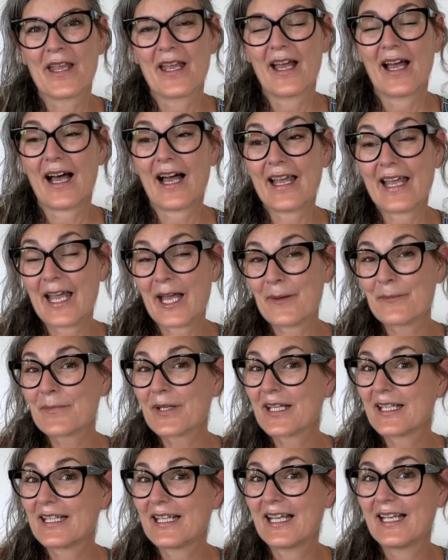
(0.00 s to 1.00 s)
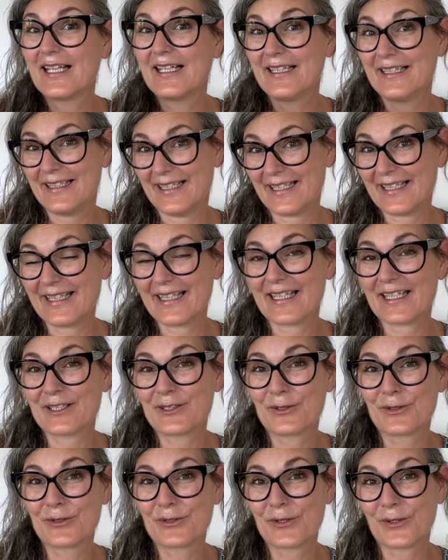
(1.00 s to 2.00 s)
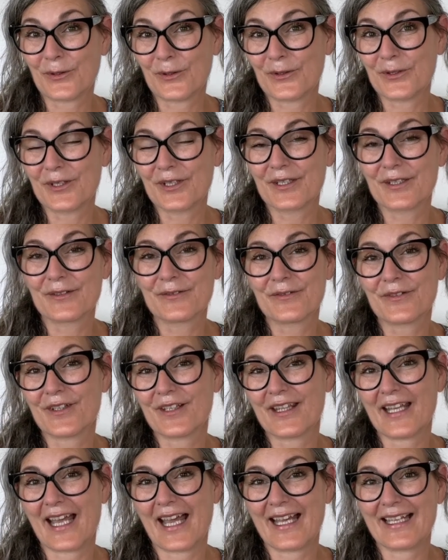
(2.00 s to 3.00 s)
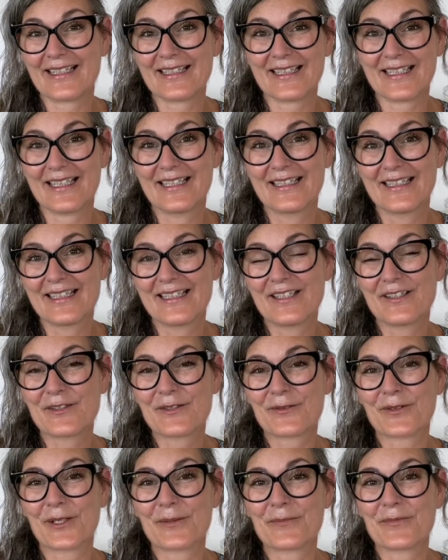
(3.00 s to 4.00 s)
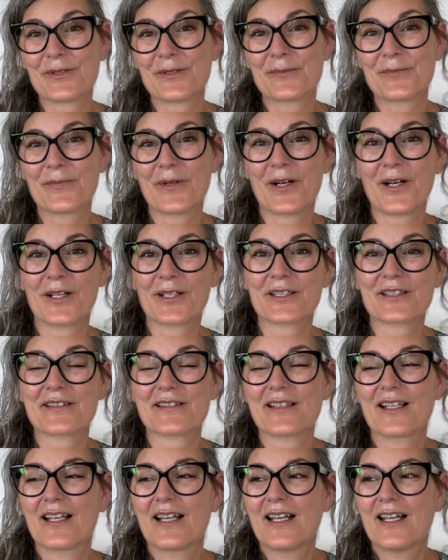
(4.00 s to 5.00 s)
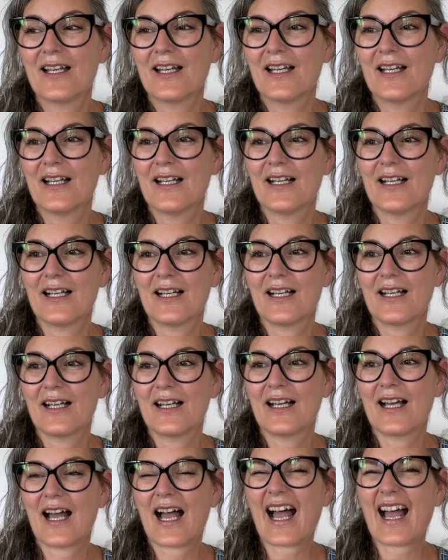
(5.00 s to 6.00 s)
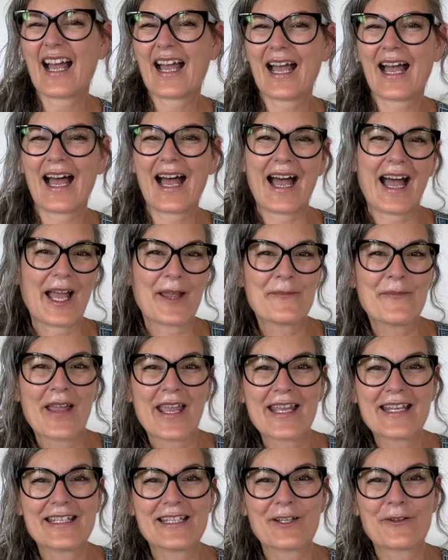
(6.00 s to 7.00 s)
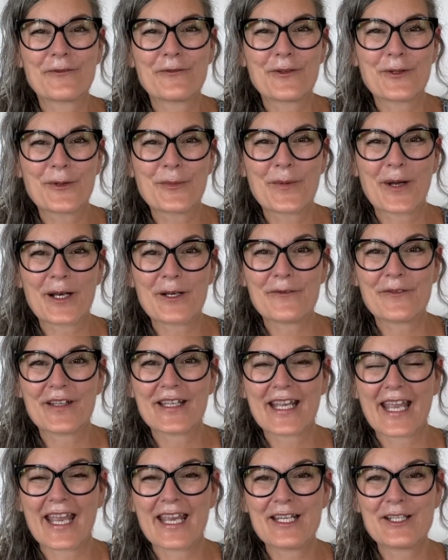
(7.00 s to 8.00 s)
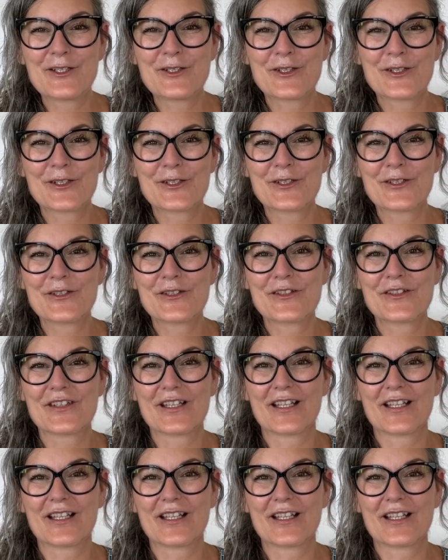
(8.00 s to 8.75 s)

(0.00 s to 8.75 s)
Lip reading: I am gonna link a tutorial for that in the description box. I made a few modifications.